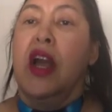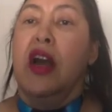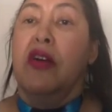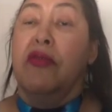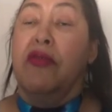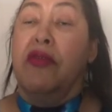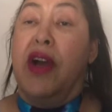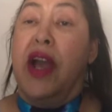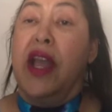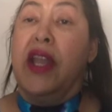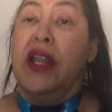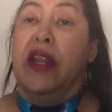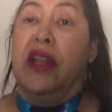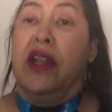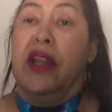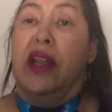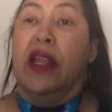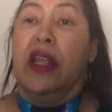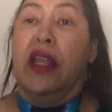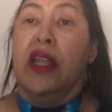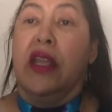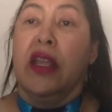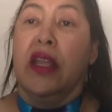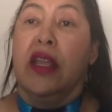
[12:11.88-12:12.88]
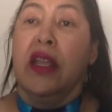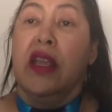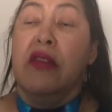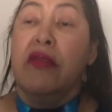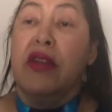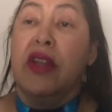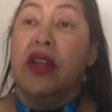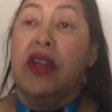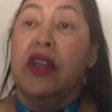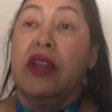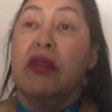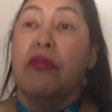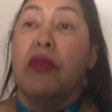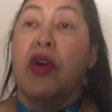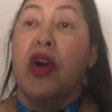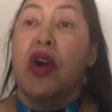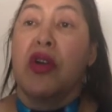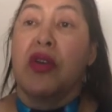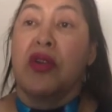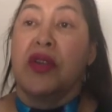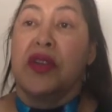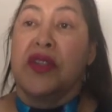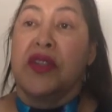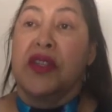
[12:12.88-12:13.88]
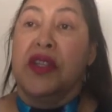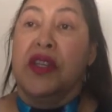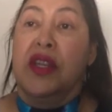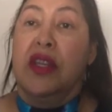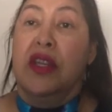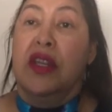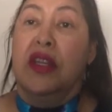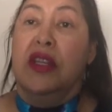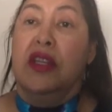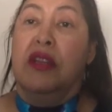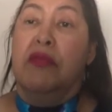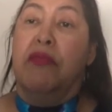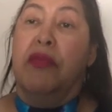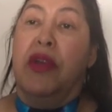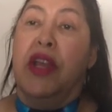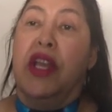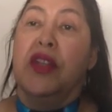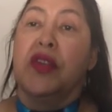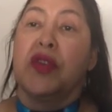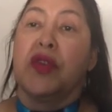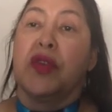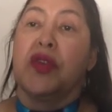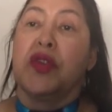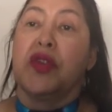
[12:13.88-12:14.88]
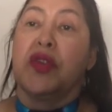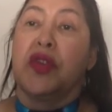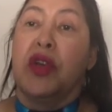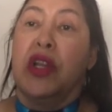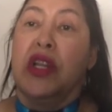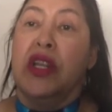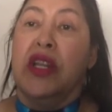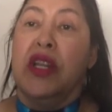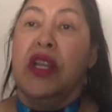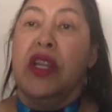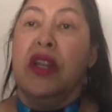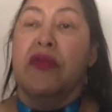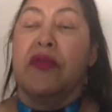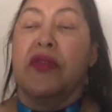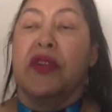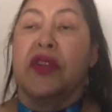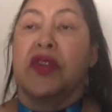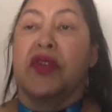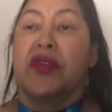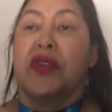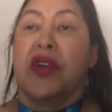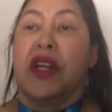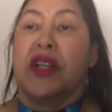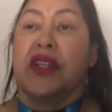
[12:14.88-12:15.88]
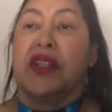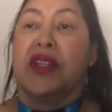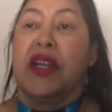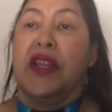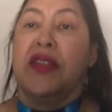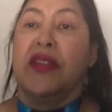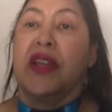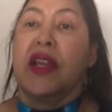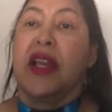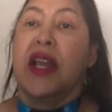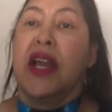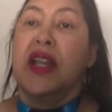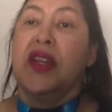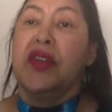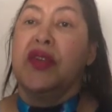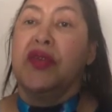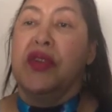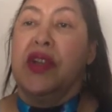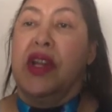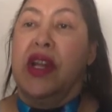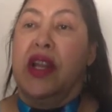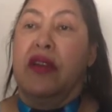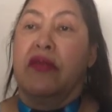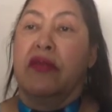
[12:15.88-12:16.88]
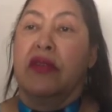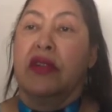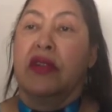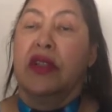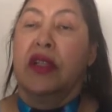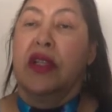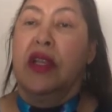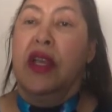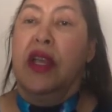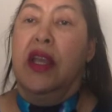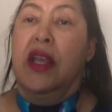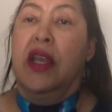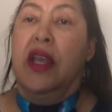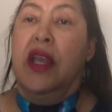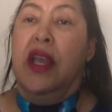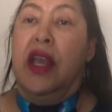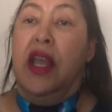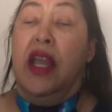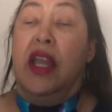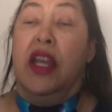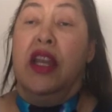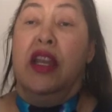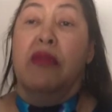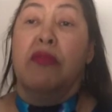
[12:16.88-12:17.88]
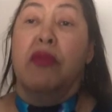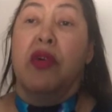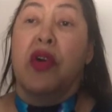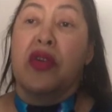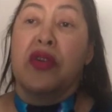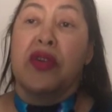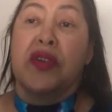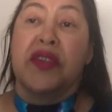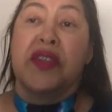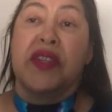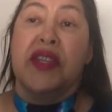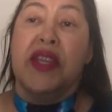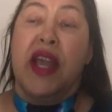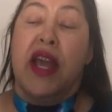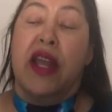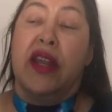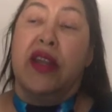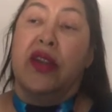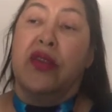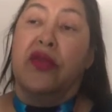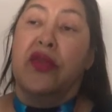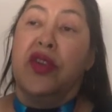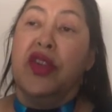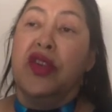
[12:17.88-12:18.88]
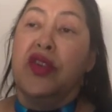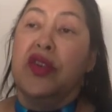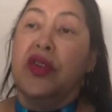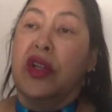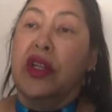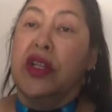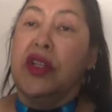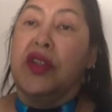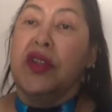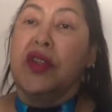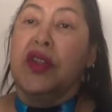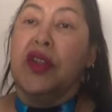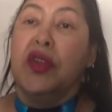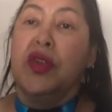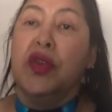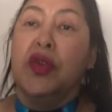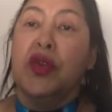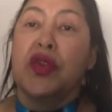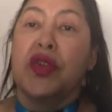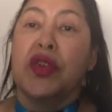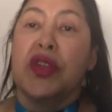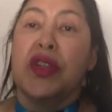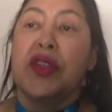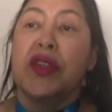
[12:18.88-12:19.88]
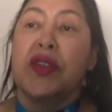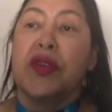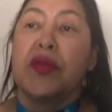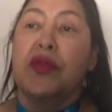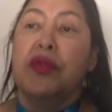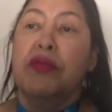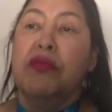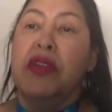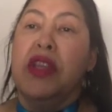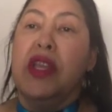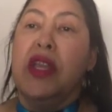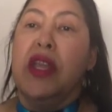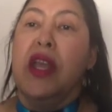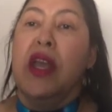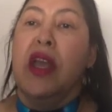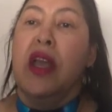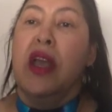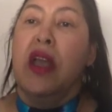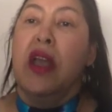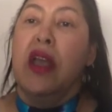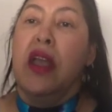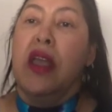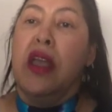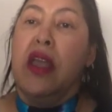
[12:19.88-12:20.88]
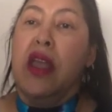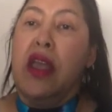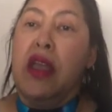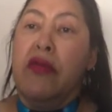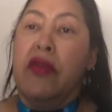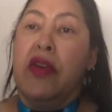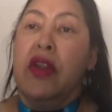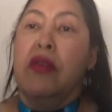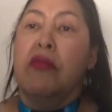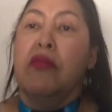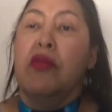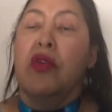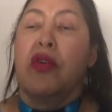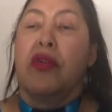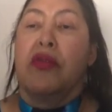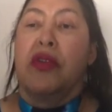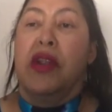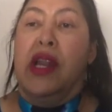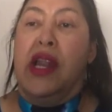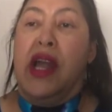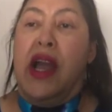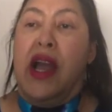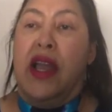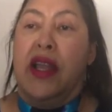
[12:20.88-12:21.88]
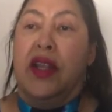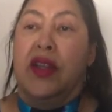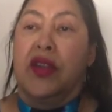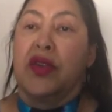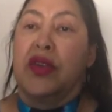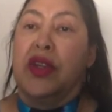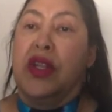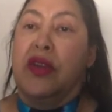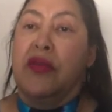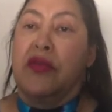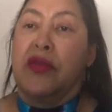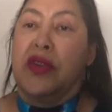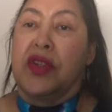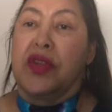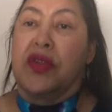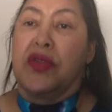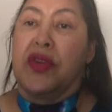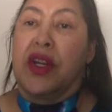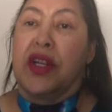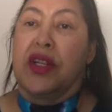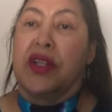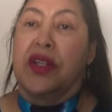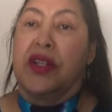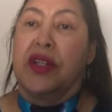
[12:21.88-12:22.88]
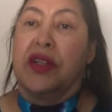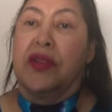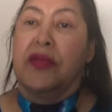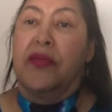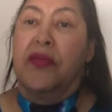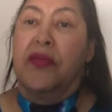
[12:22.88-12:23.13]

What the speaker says: Finally, even democracy depends on solid infrastructure at the country level, and democracy under regional institutions would be even more reliant on infrastructure.